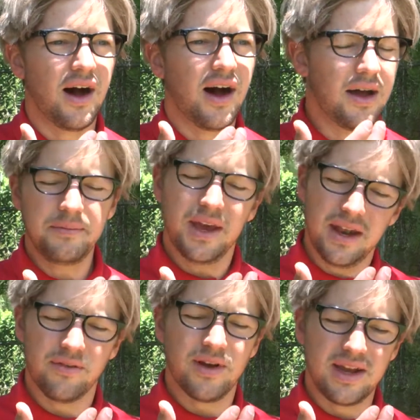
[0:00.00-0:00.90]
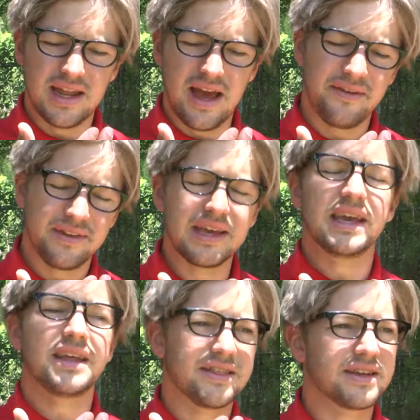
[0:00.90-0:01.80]
I'm getting ready to have to
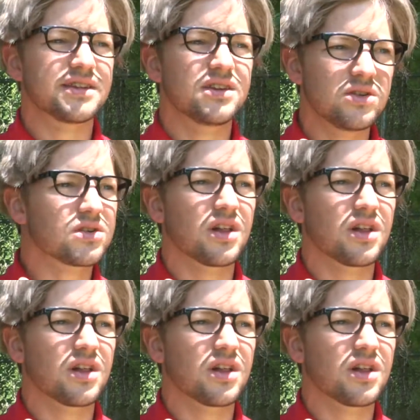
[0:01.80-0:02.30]
eat this huge